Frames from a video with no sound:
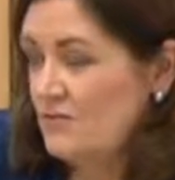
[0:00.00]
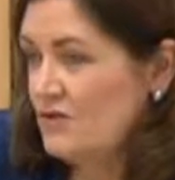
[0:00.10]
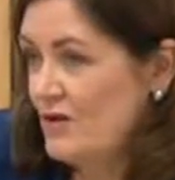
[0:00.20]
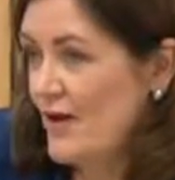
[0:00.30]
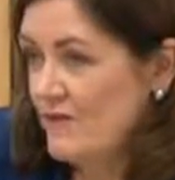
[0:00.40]

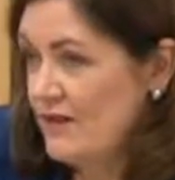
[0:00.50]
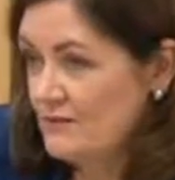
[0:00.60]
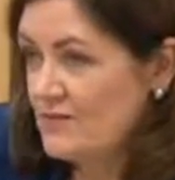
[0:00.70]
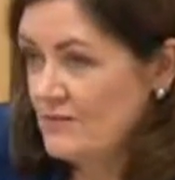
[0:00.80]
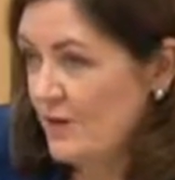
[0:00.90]
you have any
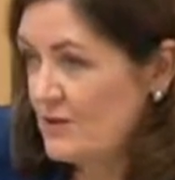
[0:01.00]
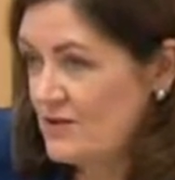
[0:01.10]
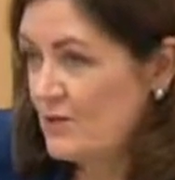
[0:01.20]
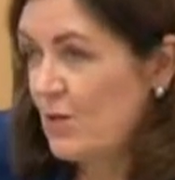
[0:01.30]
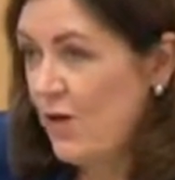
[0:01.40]
response
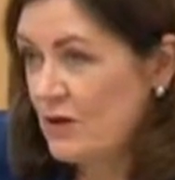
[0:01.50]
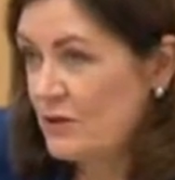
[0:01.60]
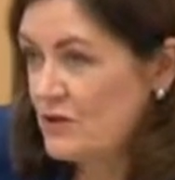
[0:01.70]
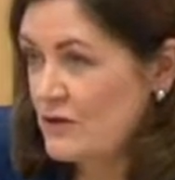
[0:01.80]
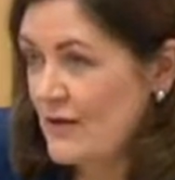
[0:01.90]
to why you would
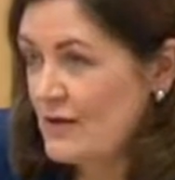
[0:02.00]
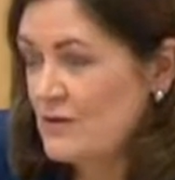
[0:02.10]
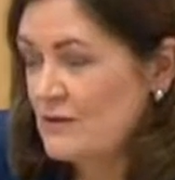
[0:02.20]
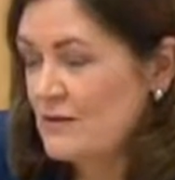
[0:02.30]
do that?